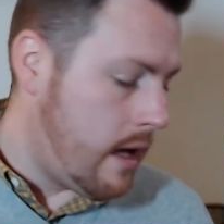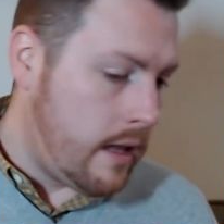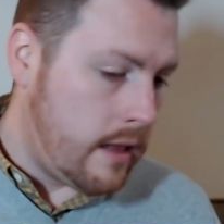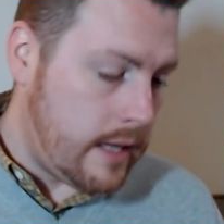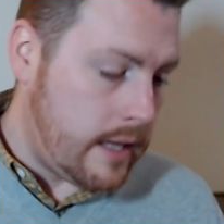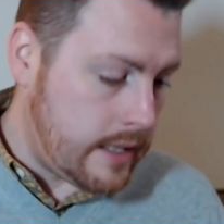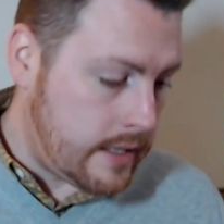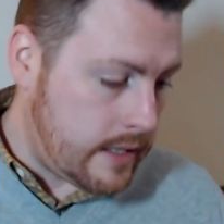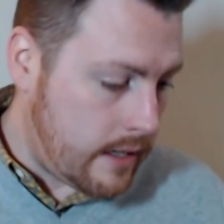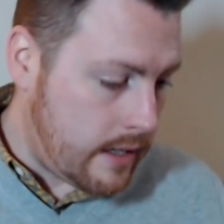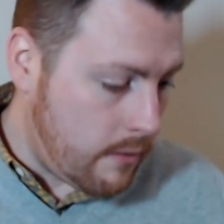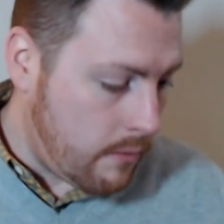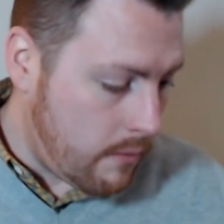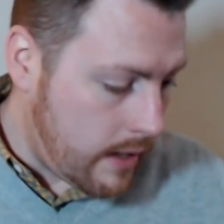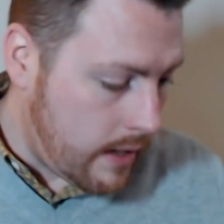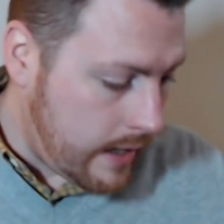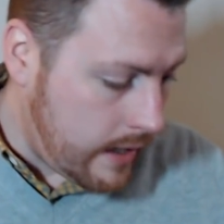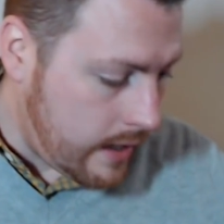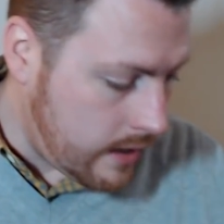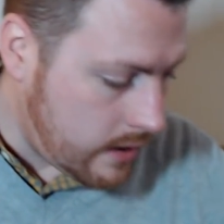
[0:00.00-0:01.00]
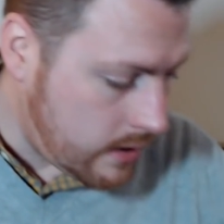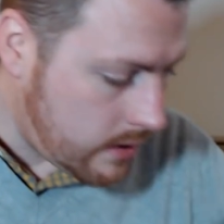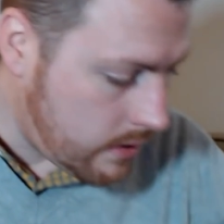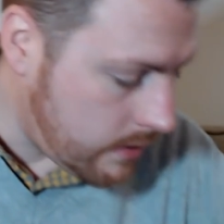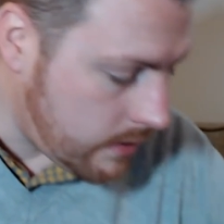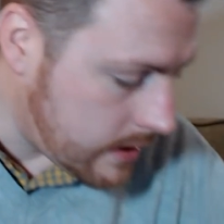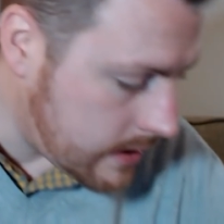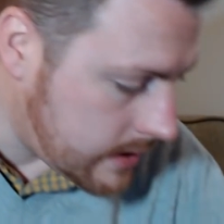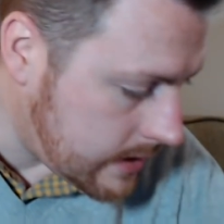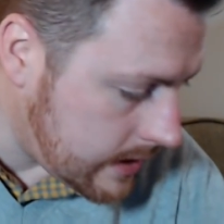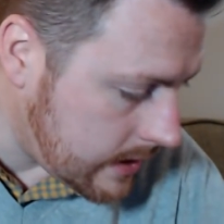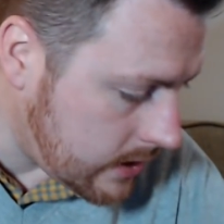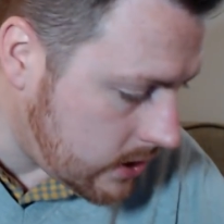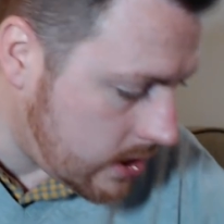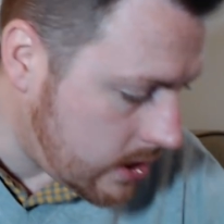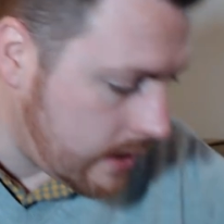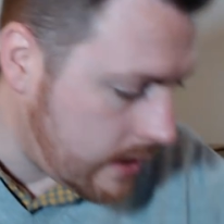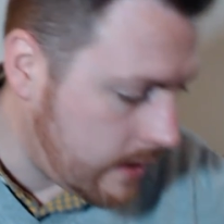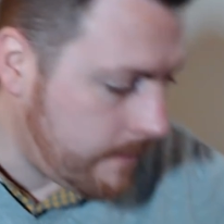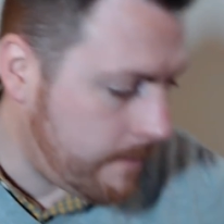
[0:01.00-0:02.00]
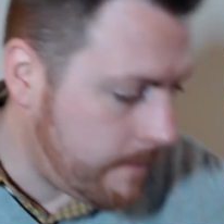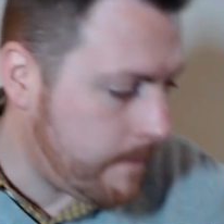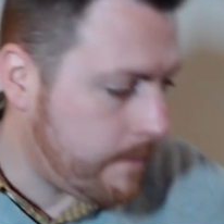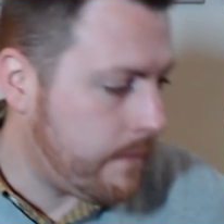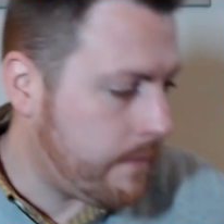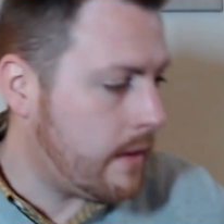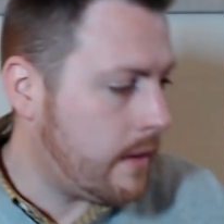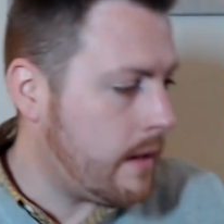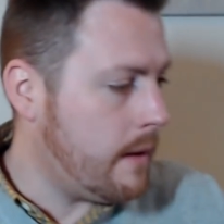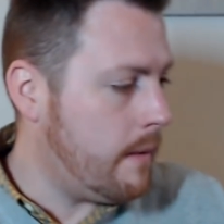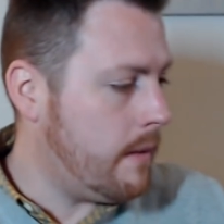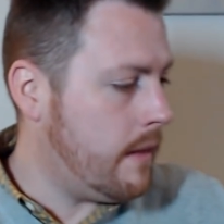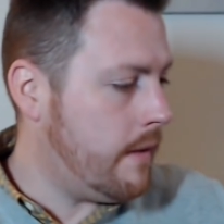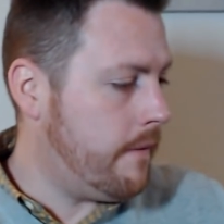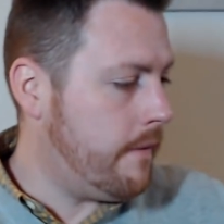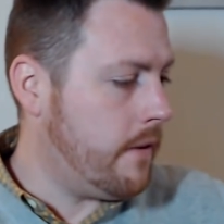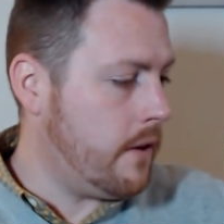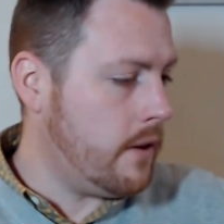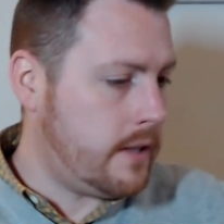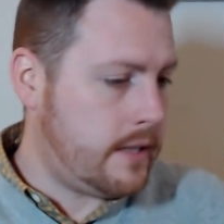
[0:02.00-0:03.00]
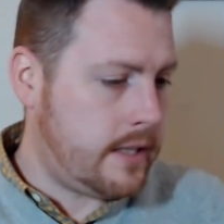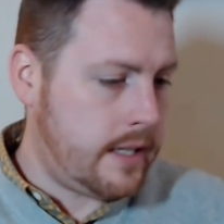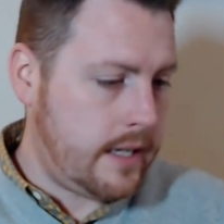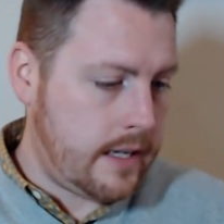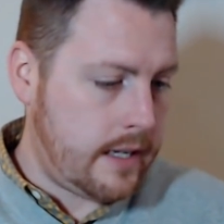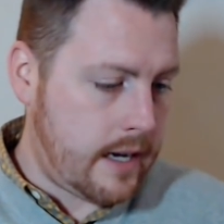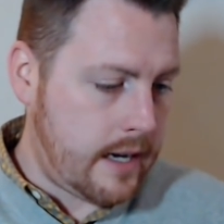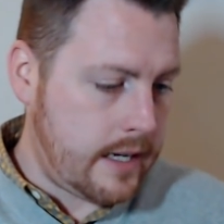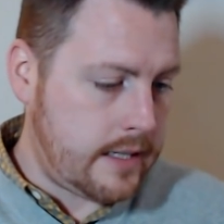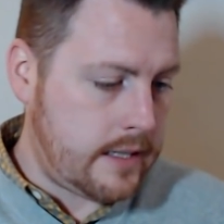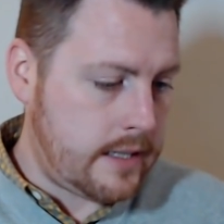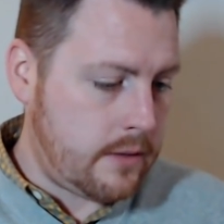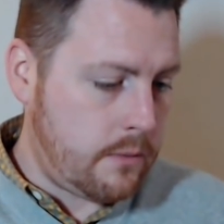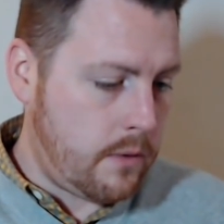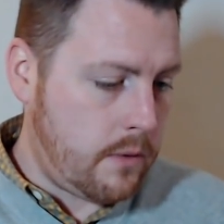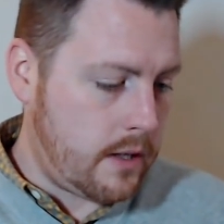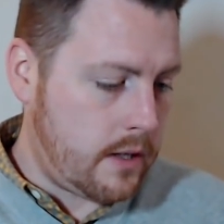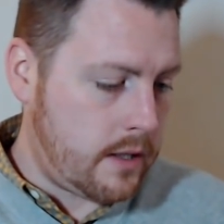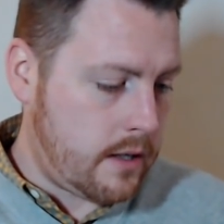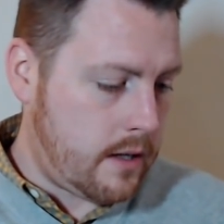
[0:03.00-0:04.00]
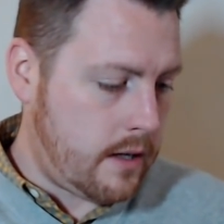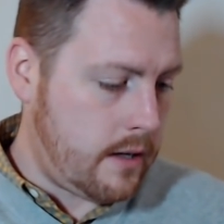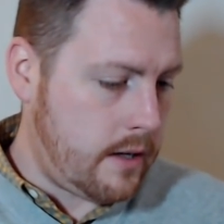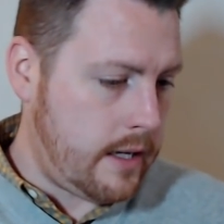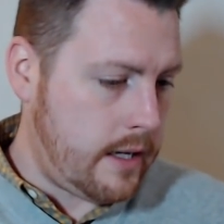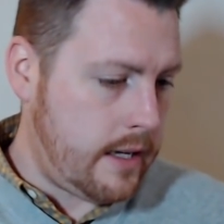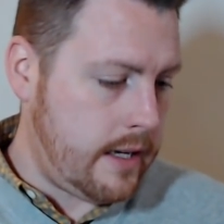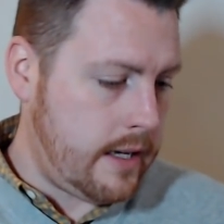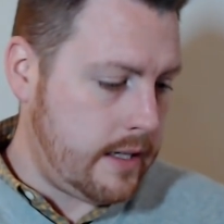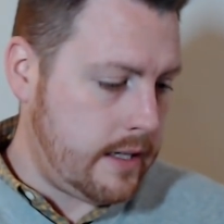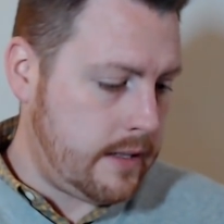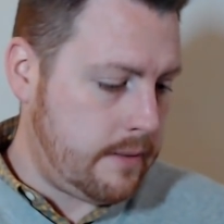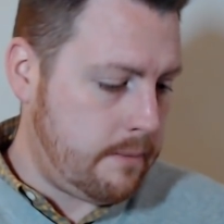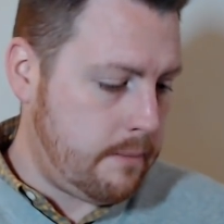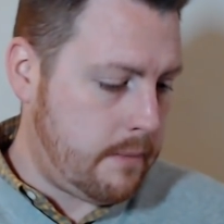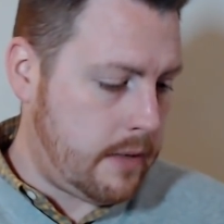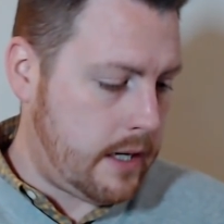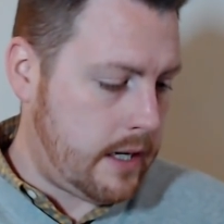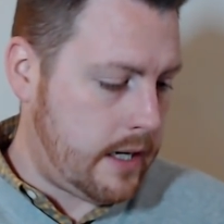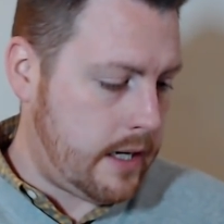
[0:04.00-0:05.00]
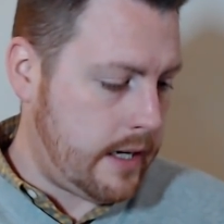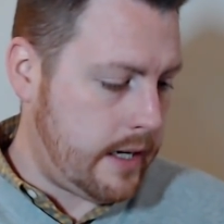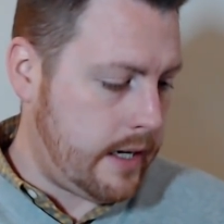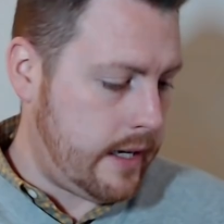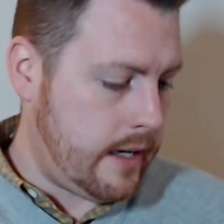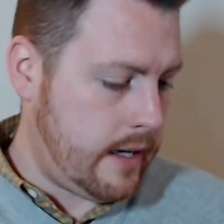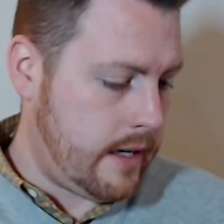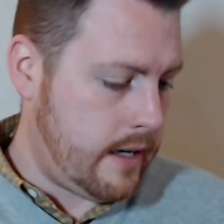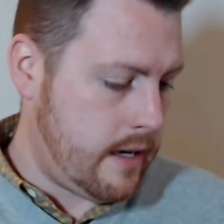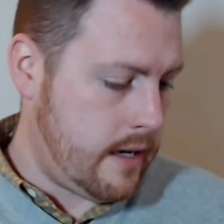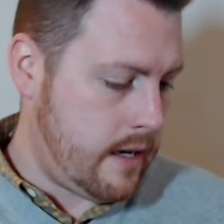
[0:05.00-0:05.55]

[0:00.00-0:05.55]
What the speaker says: Let's get right into the stitching. The first thing I worked on is my